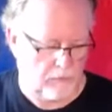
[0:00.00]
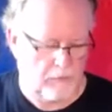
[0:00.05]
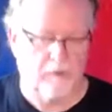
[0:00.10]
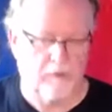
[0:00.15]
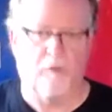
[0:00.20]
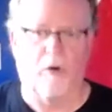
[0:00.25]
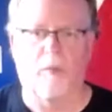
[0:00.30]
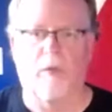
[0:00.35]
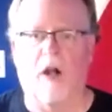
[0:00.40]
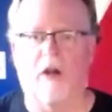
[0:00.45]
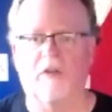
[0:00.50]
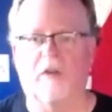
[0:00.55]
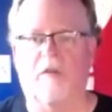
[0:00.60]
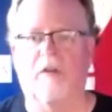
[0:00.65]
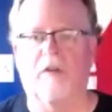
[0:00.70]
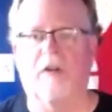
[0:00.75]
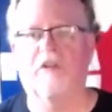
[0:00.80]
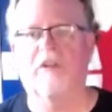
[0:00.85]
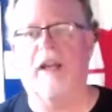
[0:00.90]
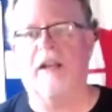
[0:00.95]
4 bars of
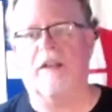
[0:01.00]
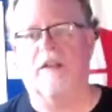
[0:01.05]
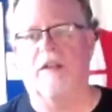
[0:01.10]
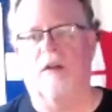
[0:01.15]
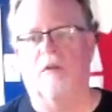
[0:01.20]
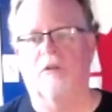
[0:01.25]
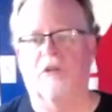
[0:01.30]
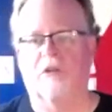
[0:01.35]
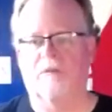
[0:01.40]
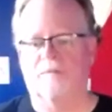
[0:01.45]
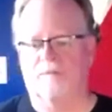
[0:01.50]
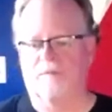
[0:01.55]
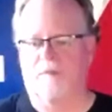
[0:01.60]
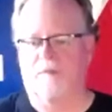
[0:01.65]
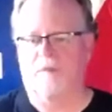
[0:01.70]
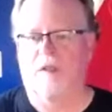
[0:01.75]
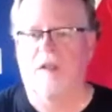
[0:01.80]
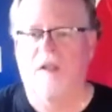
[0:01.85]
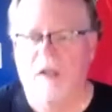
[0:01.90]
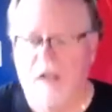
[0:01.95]
32nd notes.
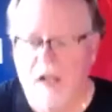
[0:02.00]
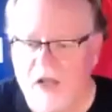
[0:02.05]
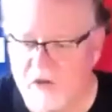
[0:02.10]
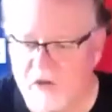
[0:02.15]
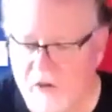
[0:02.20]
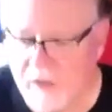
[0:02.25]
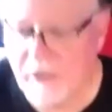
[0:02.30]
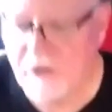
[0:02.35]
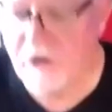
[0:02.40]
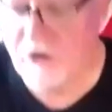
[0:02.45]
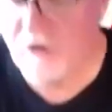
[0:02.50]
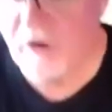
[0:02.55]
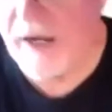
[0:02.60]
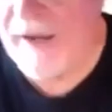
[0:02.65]
So let's try